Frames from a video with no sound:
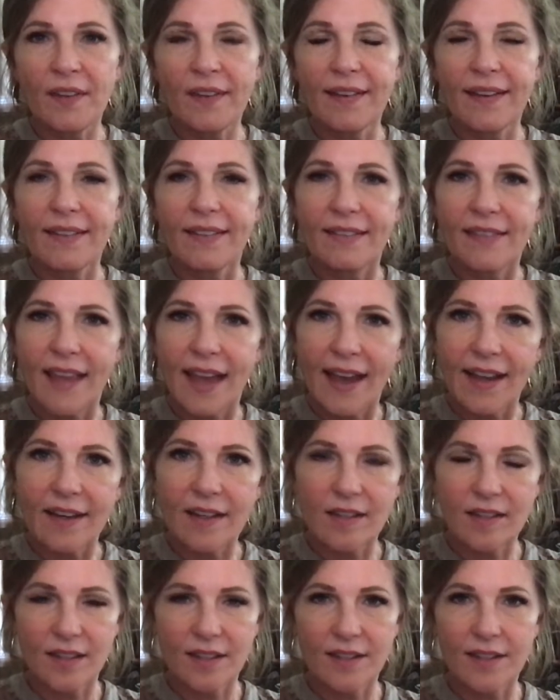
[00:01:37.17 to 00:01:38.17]
And that
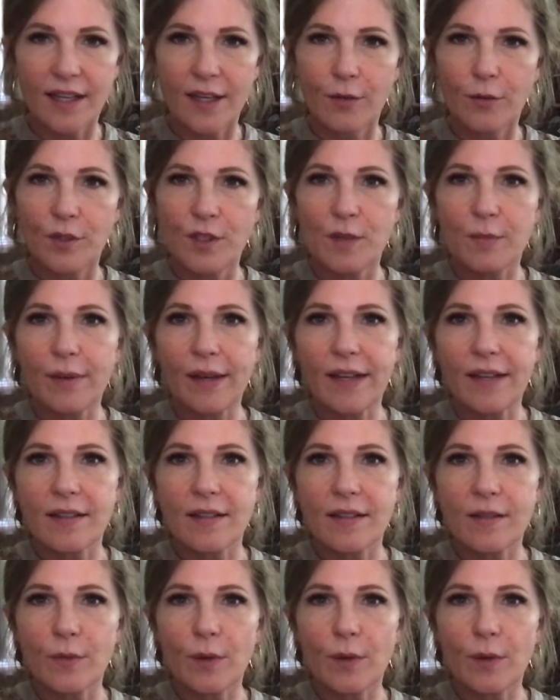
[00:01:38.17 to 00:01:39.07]
is a sacred space.